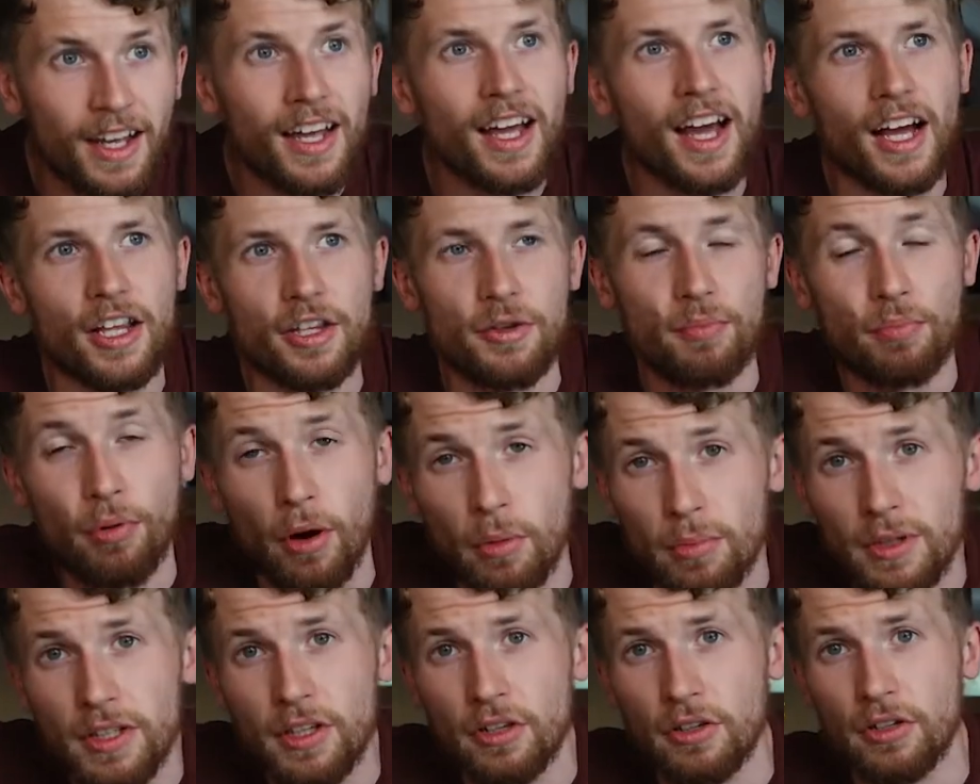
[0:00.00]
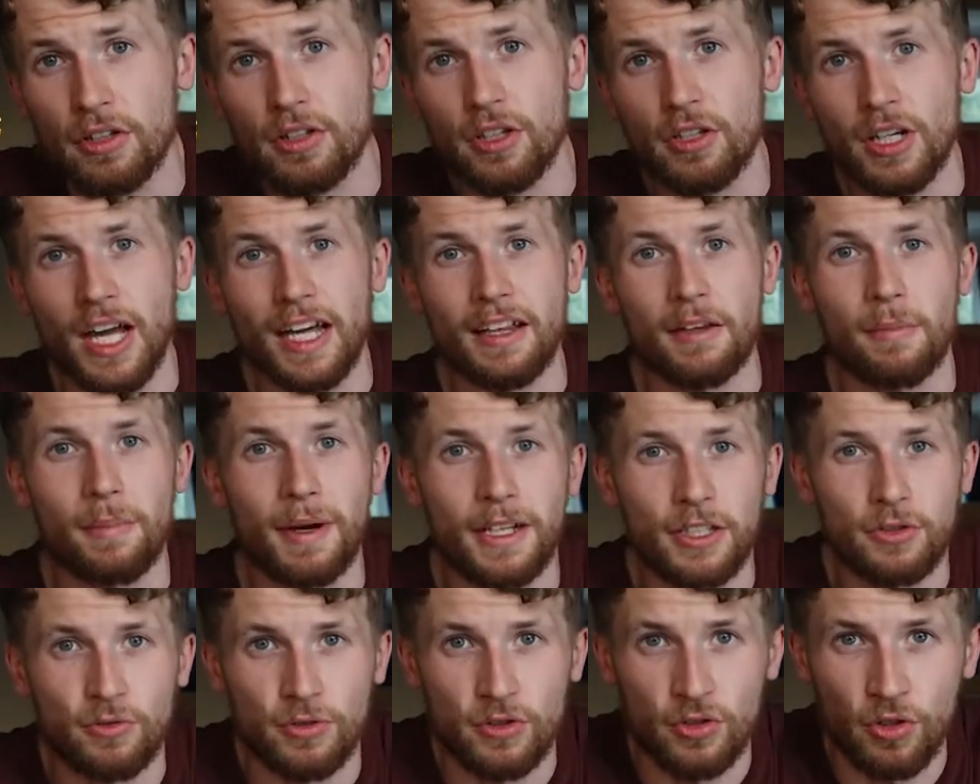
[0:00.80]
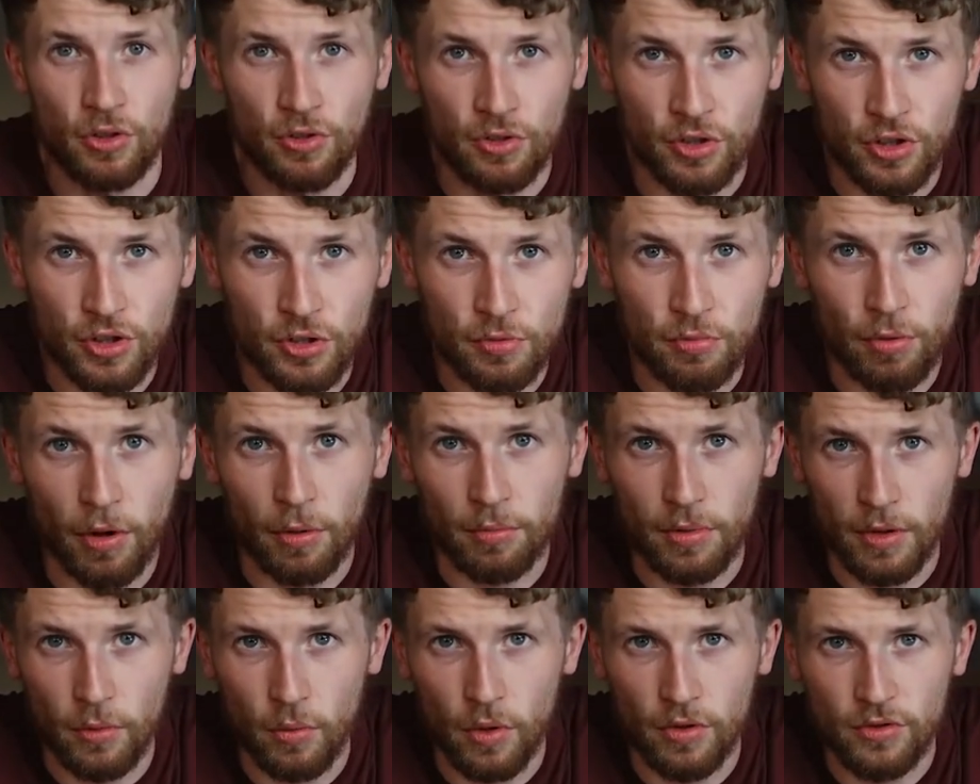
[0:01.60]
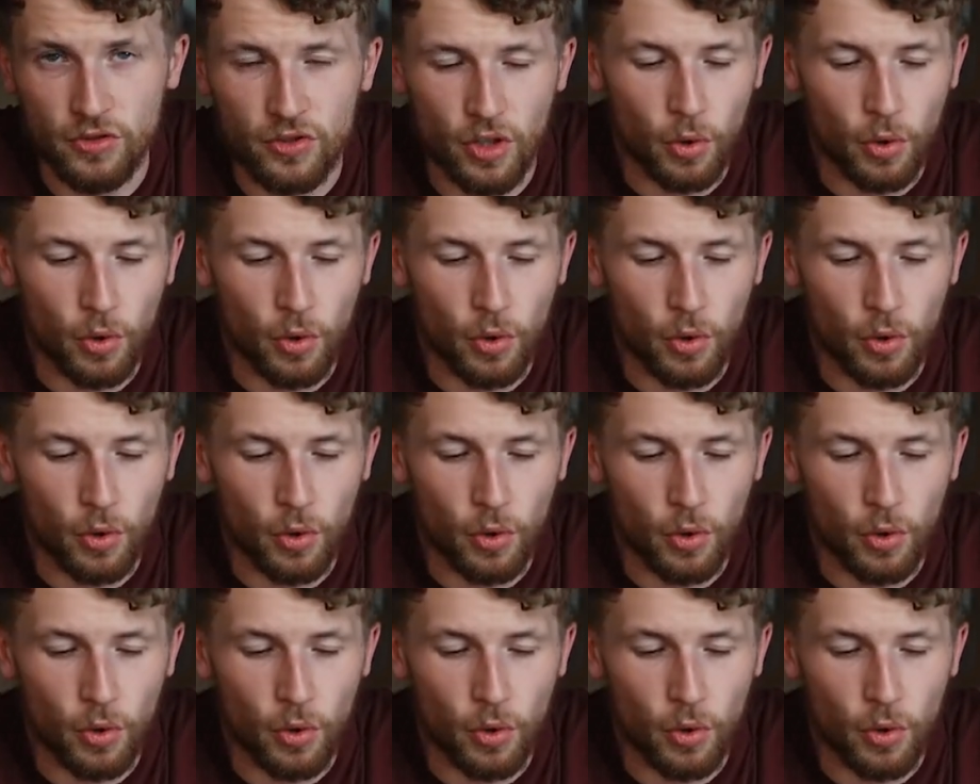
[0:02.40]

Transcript: and you're probably not going to get the best result that you probably want.